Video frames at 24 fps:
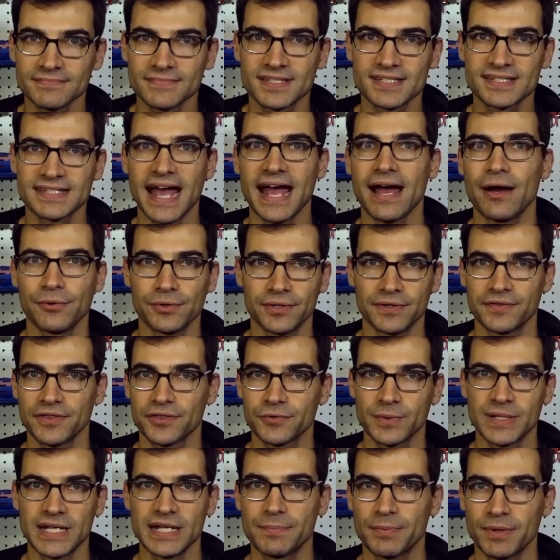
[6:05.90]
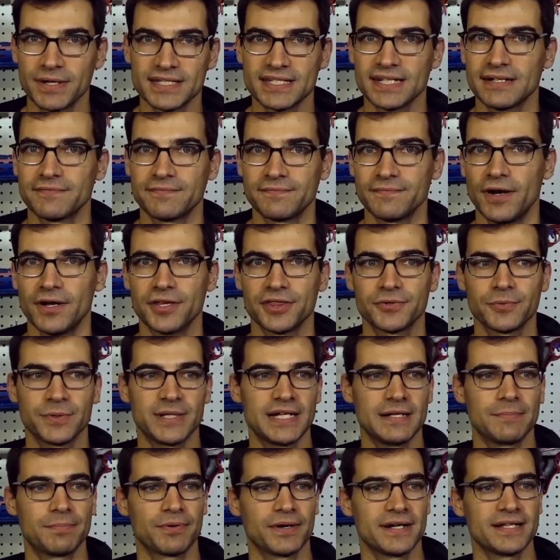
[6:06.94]
sound of the 3D printing on
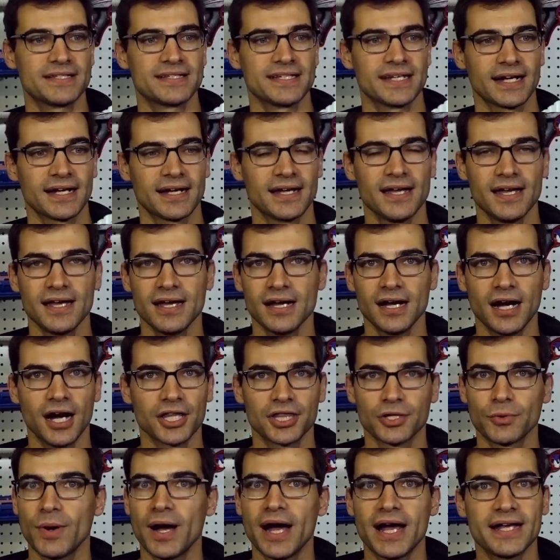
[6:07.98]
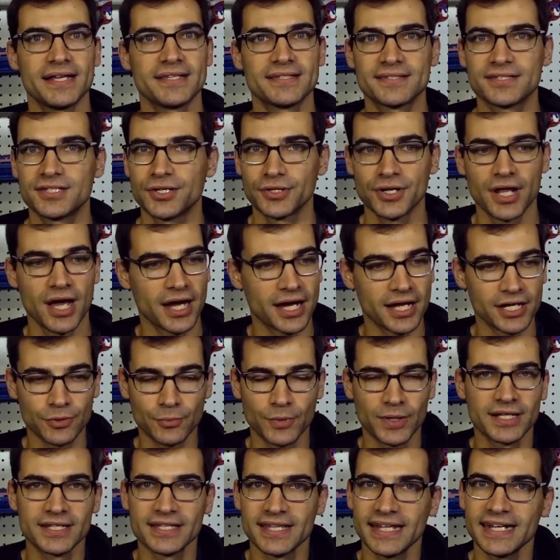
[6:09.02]
3D printing. Otherwise, you're not going to
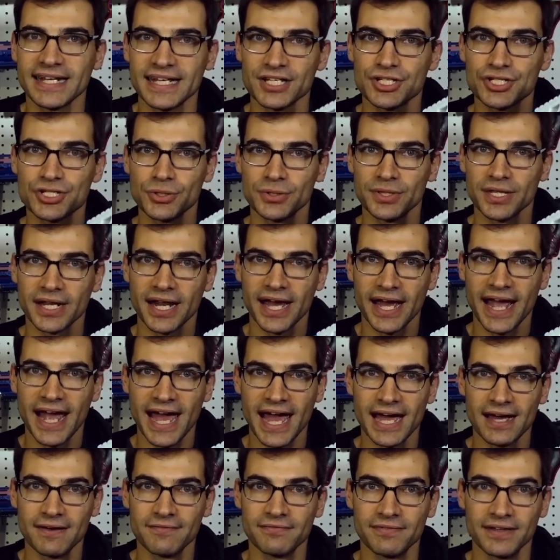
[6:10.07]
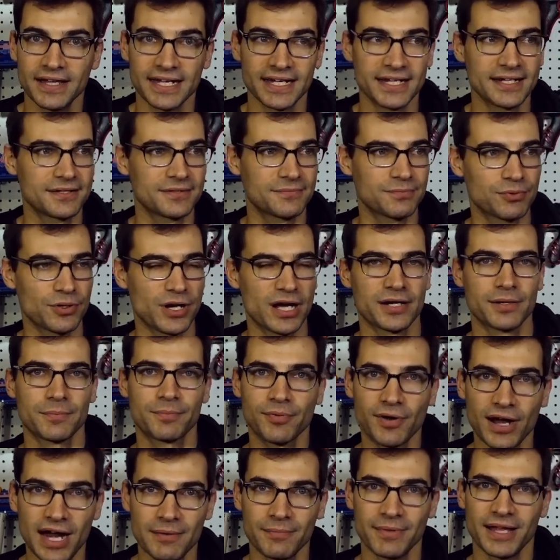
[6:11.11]
run into that issue that I have, like trying to
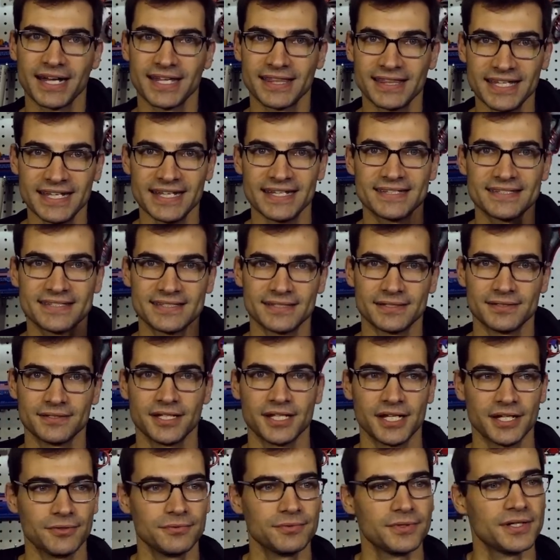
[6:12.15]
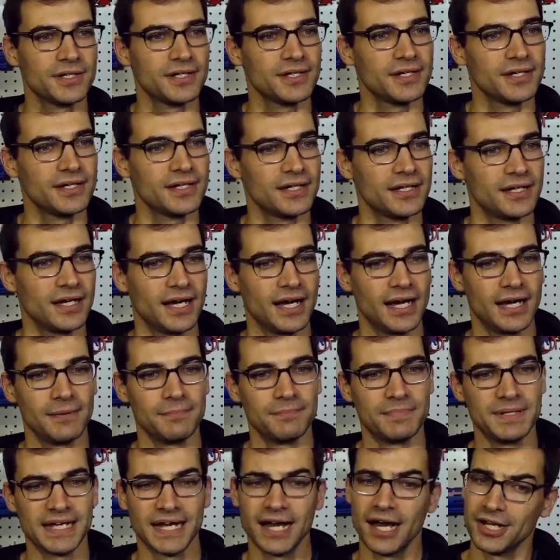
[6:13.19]
prime like this and, you know,
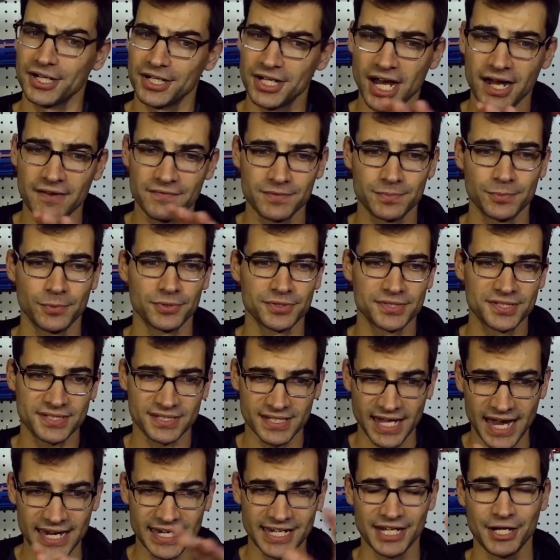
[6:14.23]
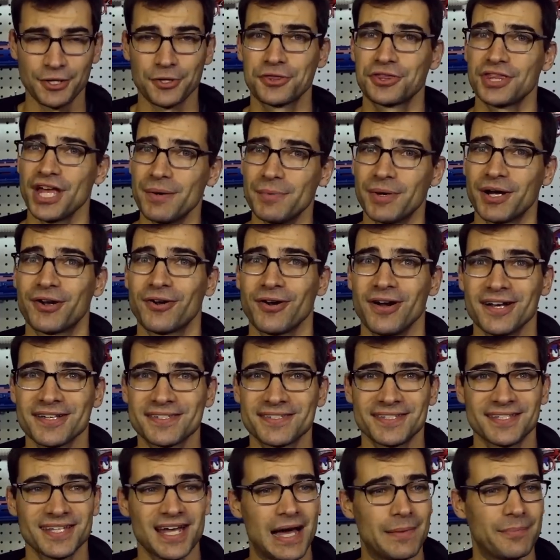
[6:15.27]
being uncomfortable sliding your thumb across
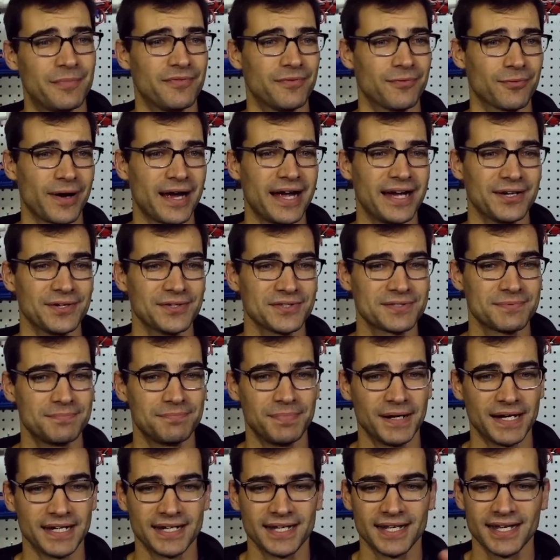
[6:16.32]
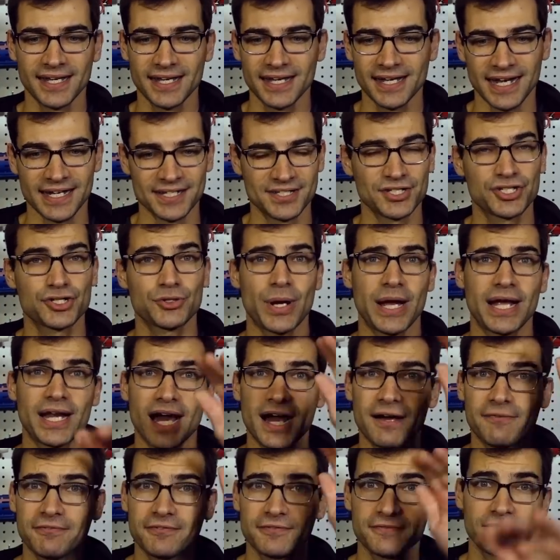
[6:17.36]
the top of rails. But it's a
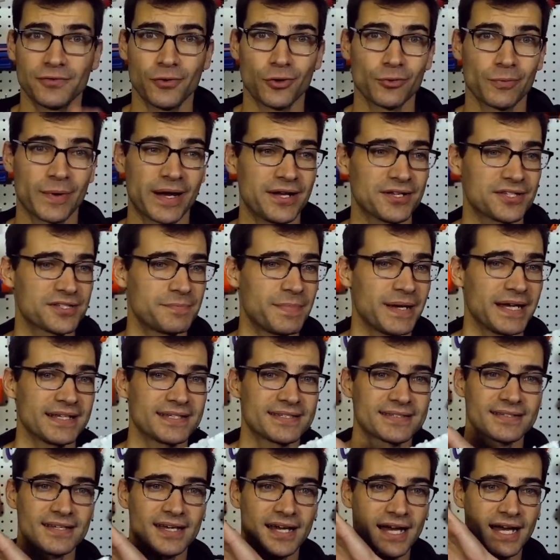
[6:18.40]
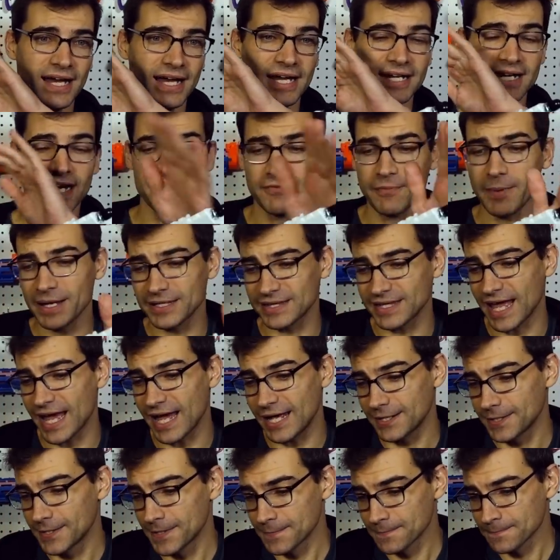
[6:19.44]
trade-off for rail space. Enough about
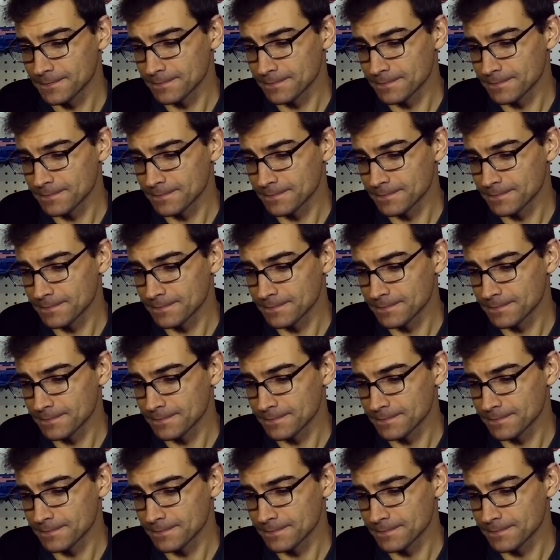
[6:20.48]
that.